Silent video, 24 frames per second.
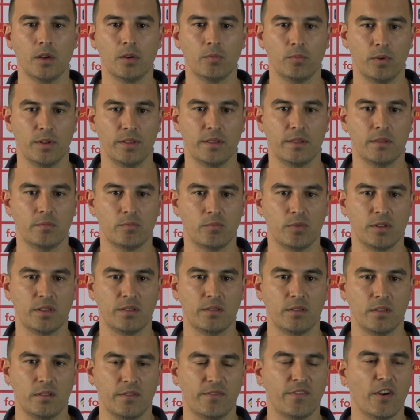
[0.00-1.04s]

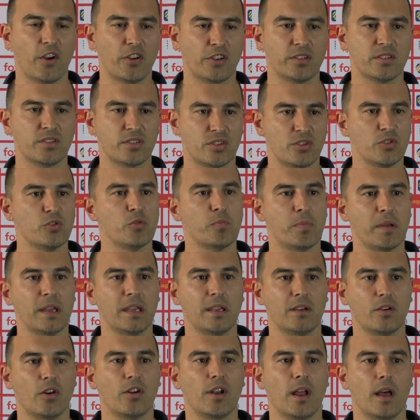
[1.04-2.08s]
with the focus still
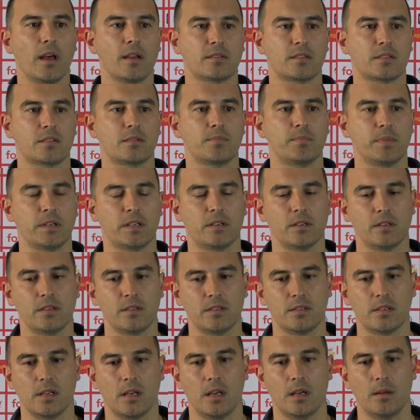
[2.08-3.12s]
being on us,
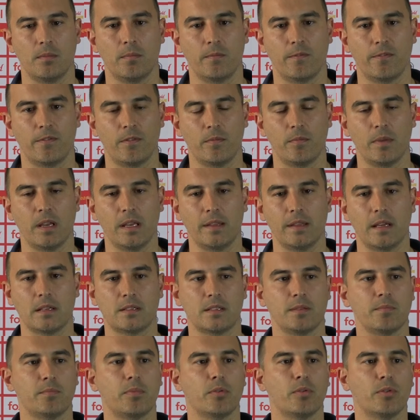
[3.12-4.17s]
because for me
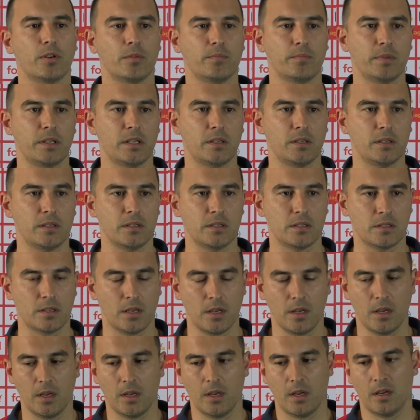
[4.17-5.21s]
that's important, because
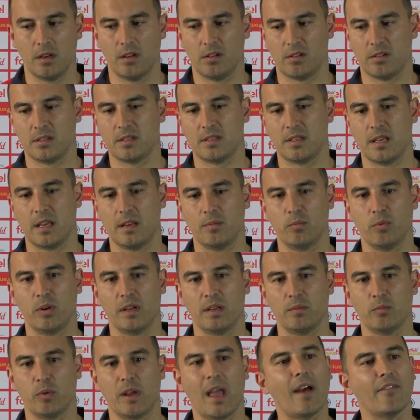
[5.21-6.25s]
like I said,
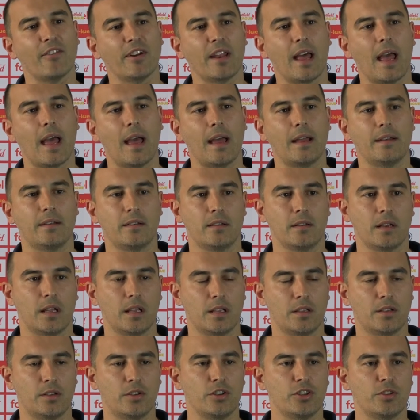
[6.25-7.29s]
we haven't had a
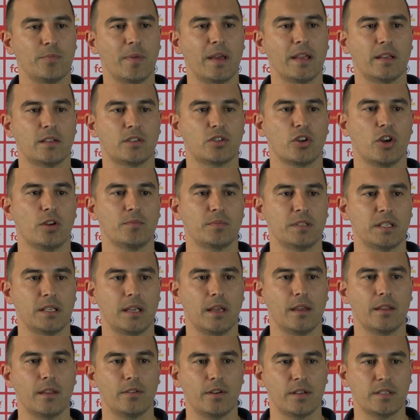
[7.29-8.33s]
huge amount of time
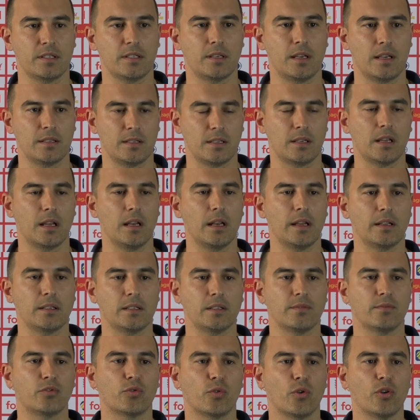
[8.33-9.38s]
together as a
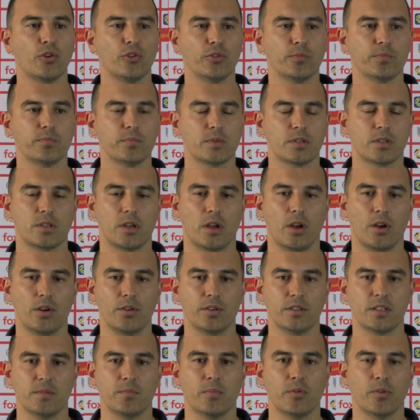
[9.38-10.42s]
collective group, so
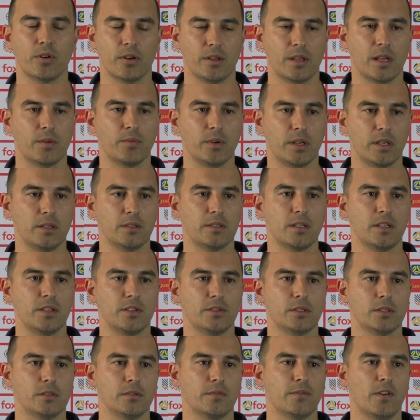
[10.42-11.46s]
it's important that we
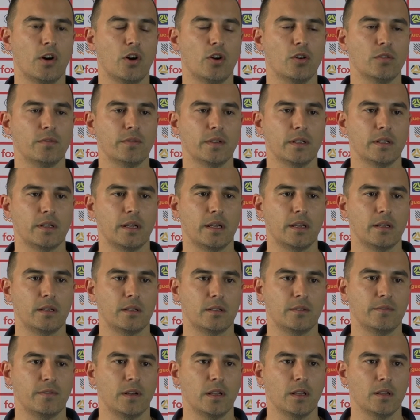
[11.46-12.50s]
continue to evolve
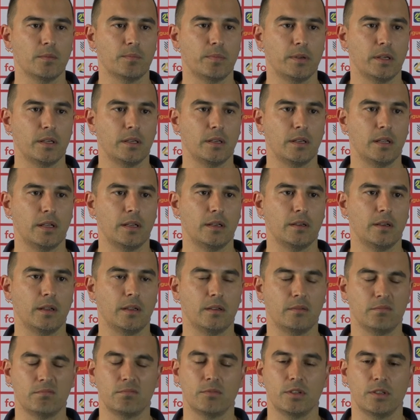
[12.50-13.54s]
and develop
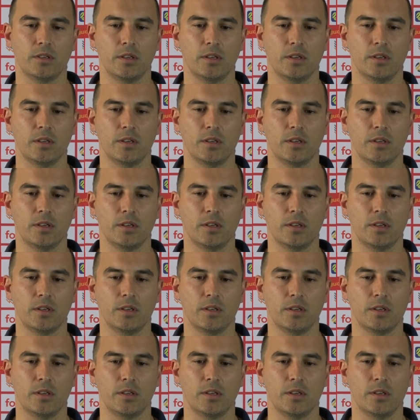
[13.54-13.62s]
and